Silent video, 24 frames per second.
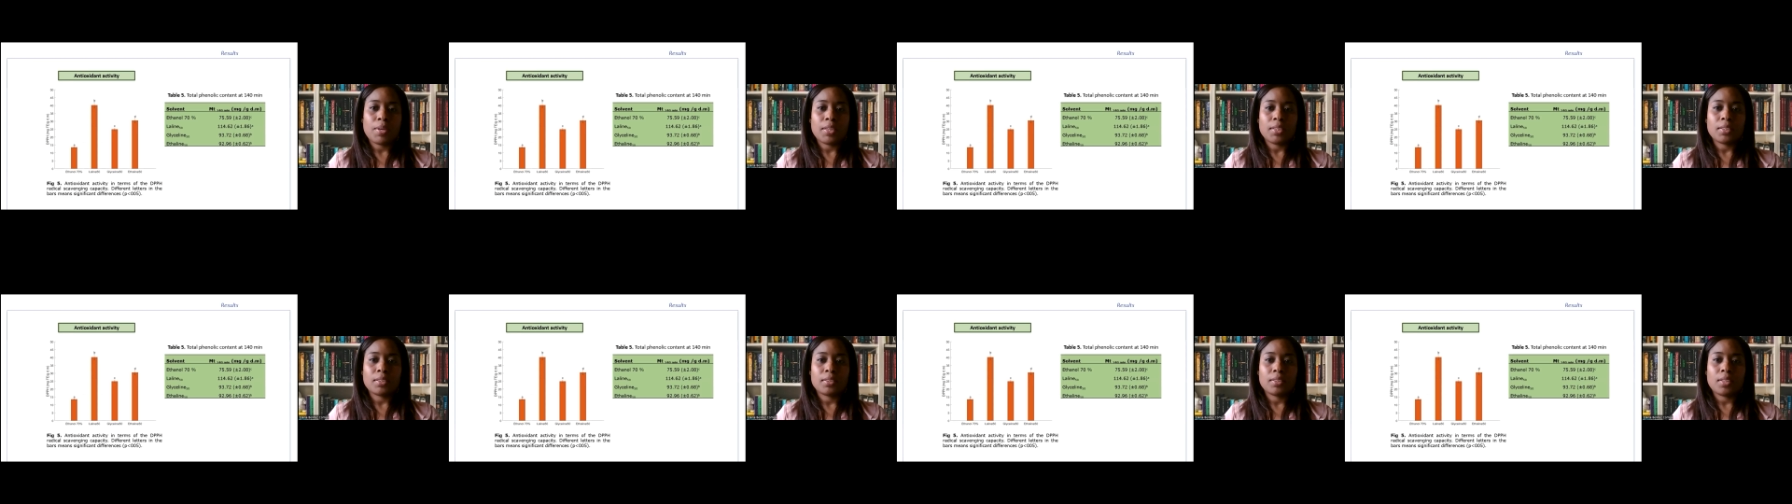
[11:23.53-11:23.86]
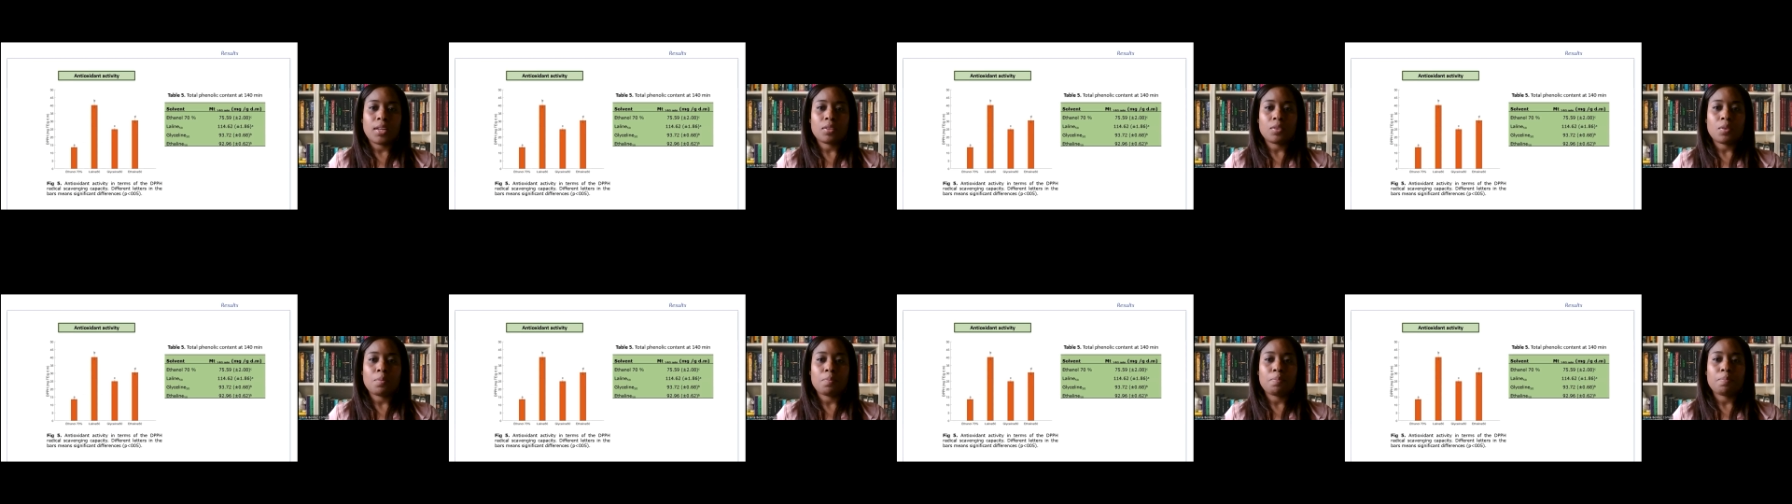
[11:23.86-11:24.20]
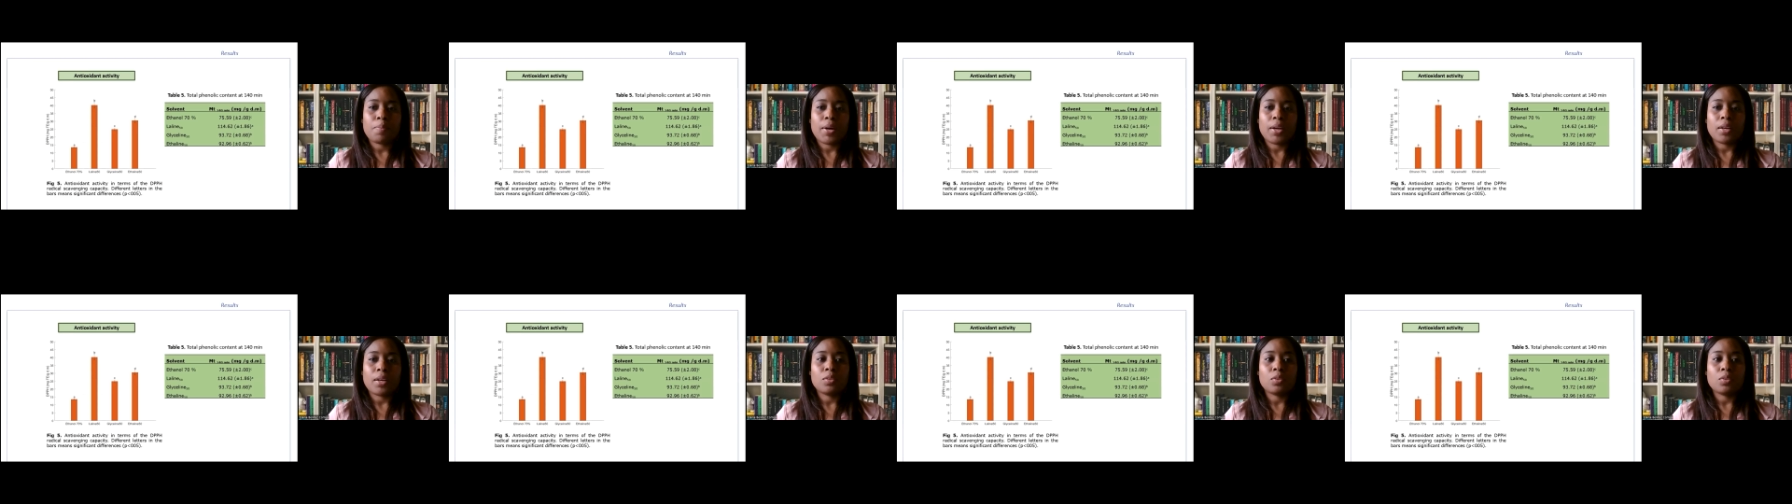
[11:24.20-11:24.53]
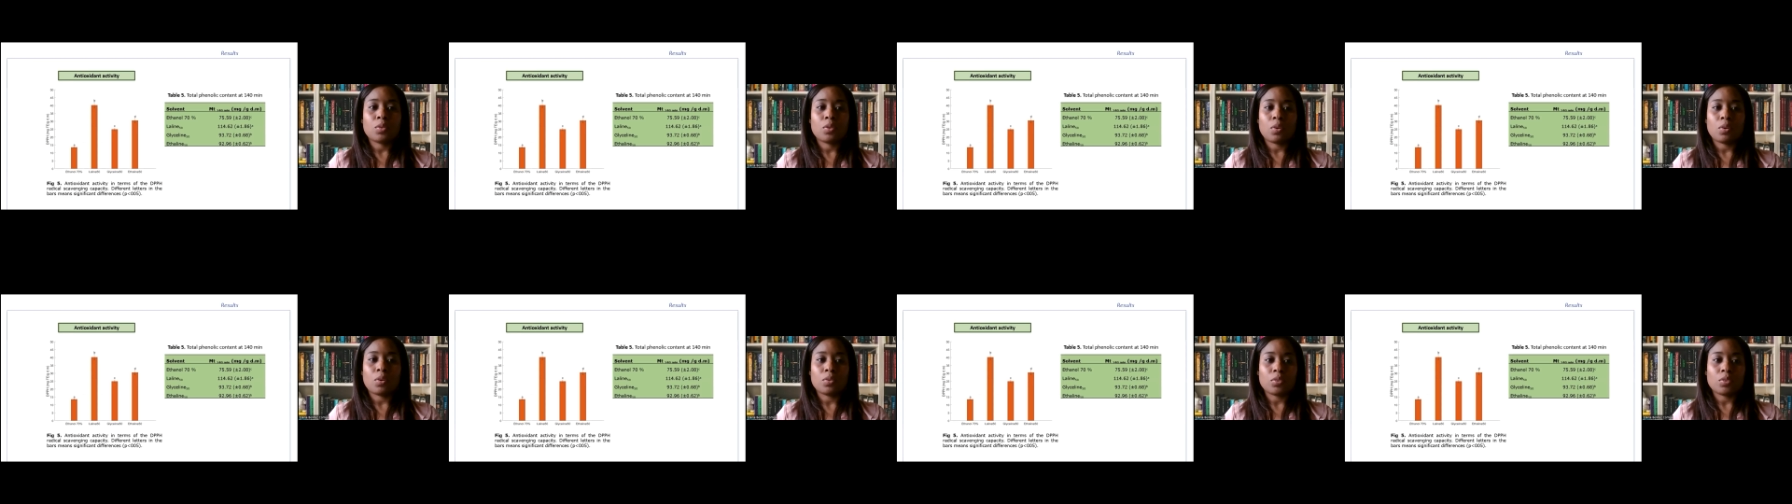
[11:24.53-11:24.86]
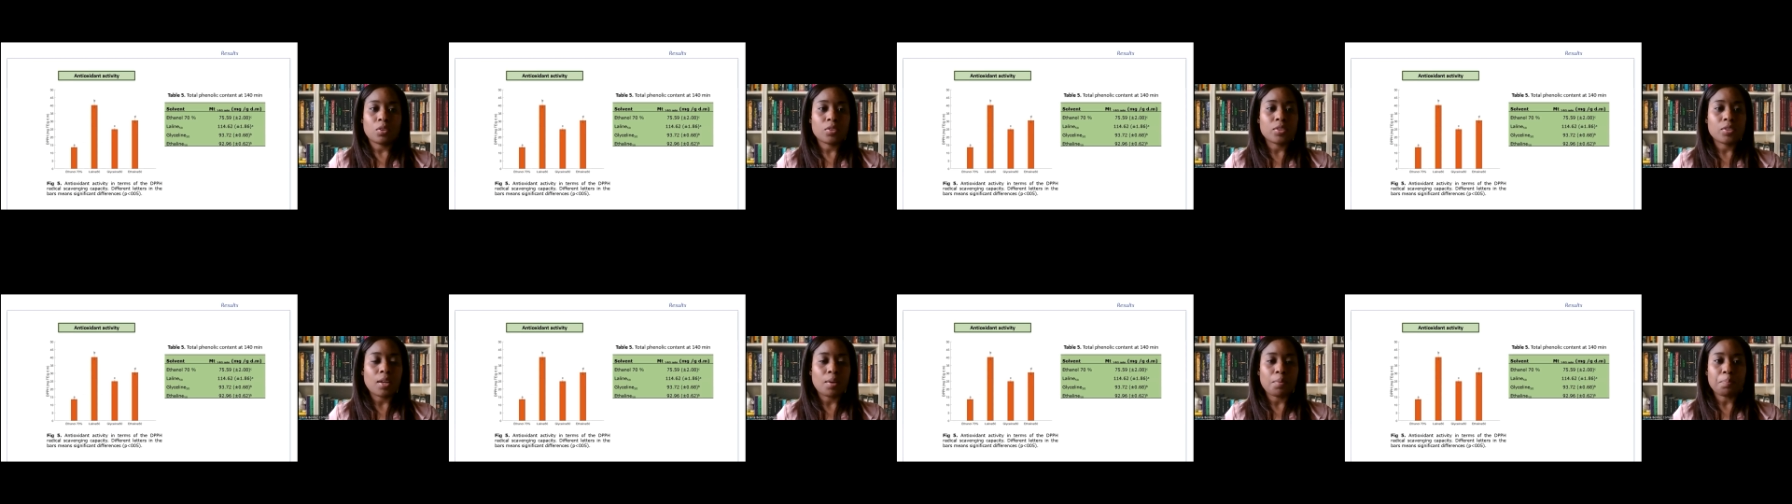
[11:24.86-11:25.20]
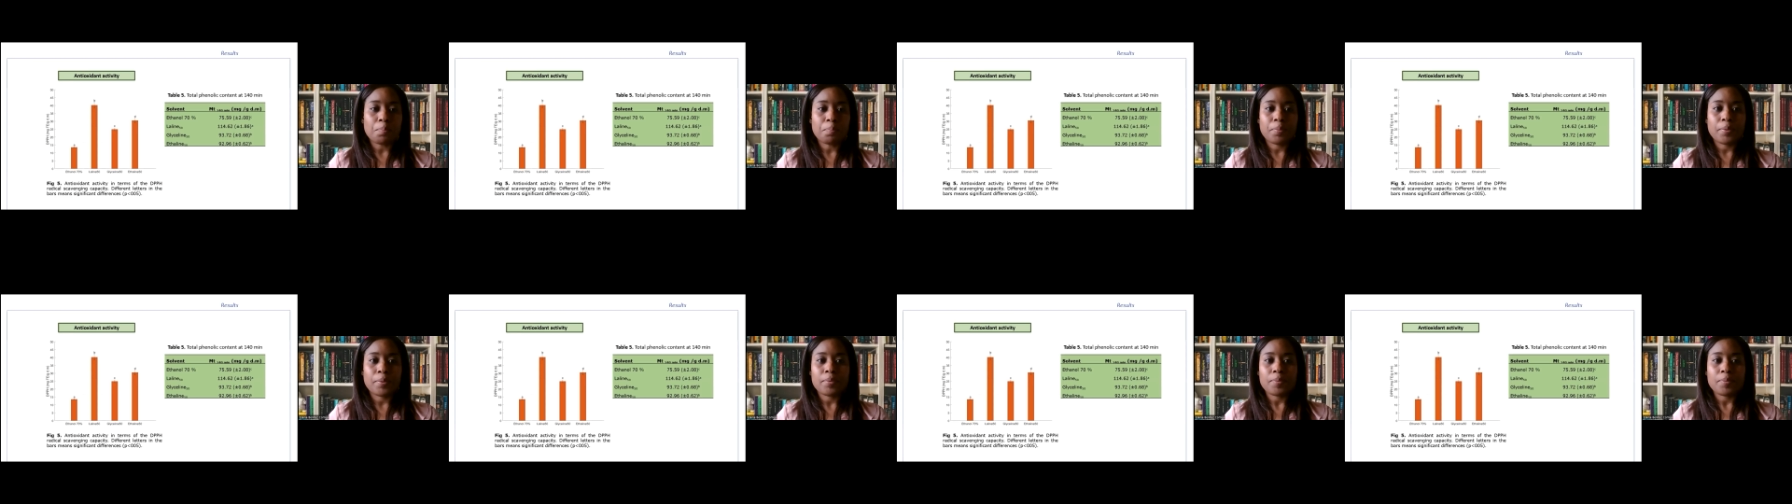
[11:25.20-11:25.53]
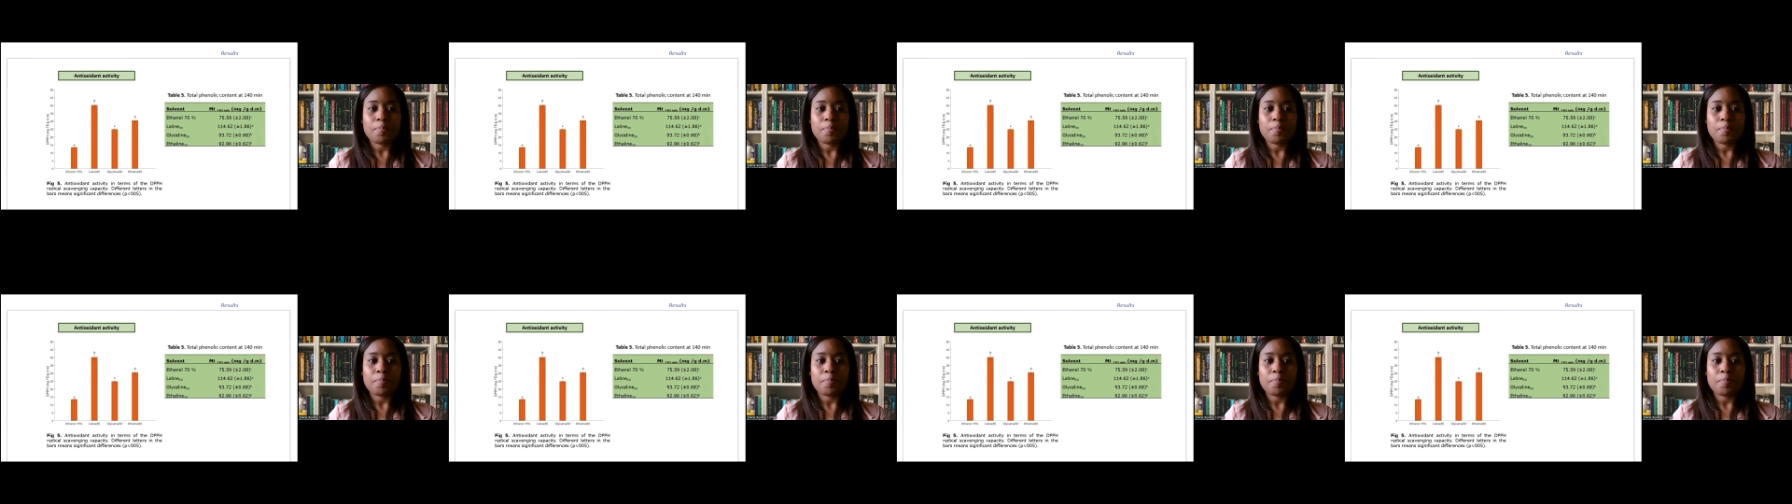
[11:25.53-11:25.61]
extract compared to control sample.